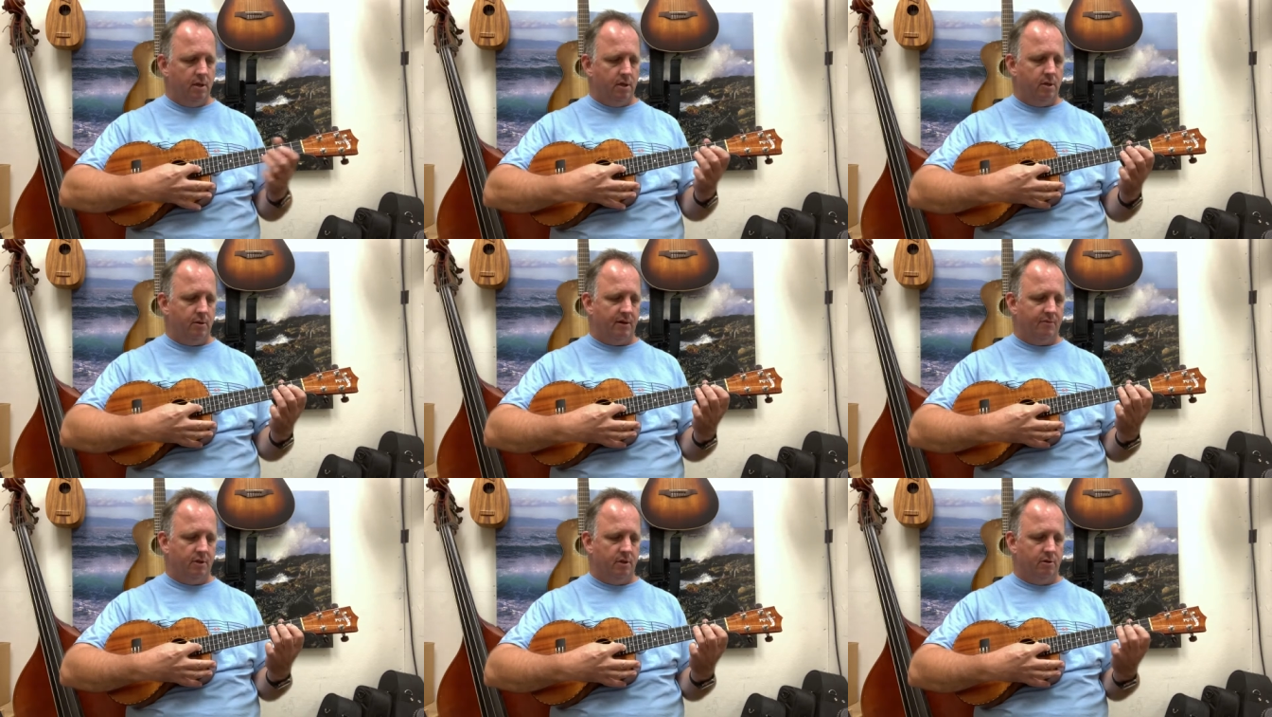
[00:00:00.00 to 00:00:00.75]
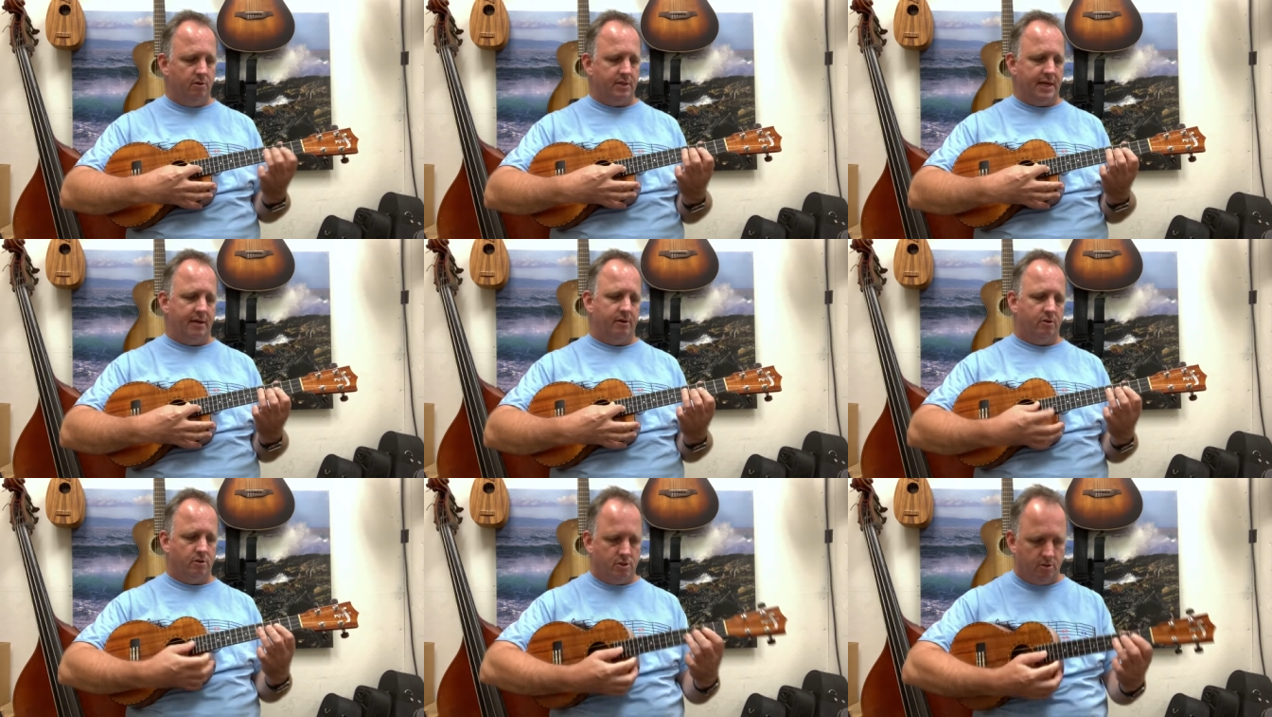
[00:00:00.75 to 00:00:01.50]
You have a little
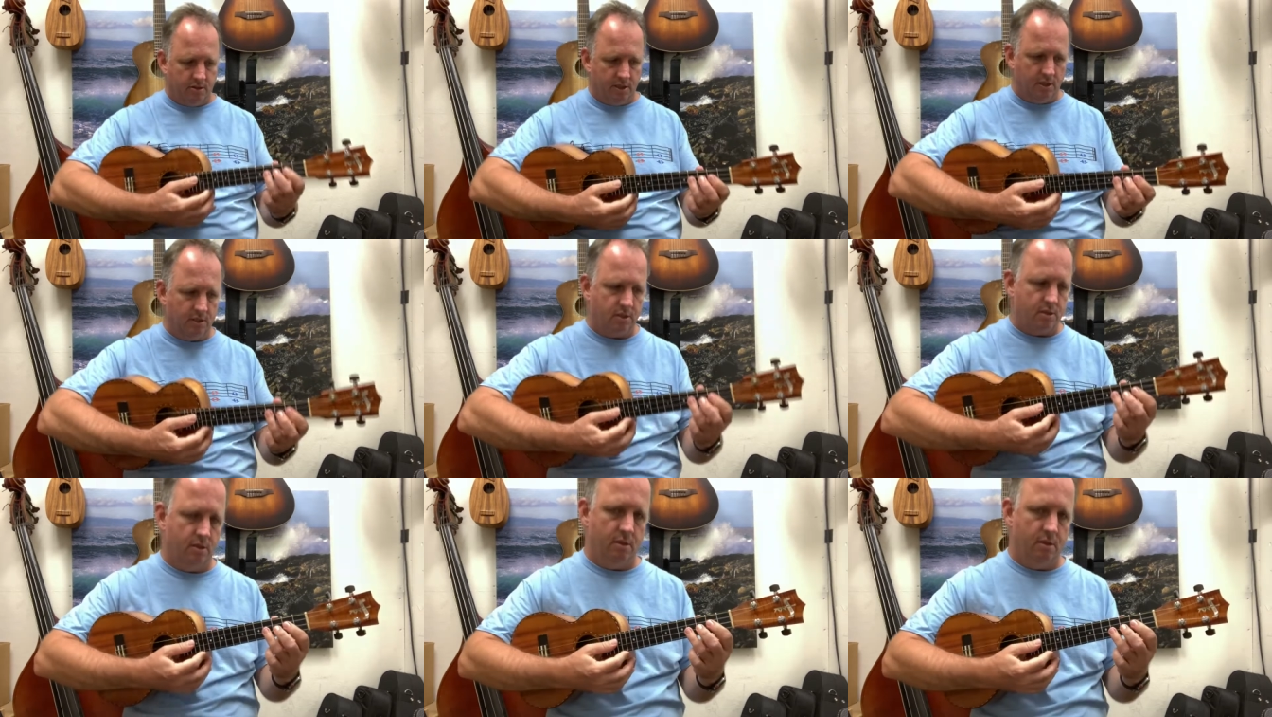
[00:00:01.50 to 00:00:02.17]
diagonal. So these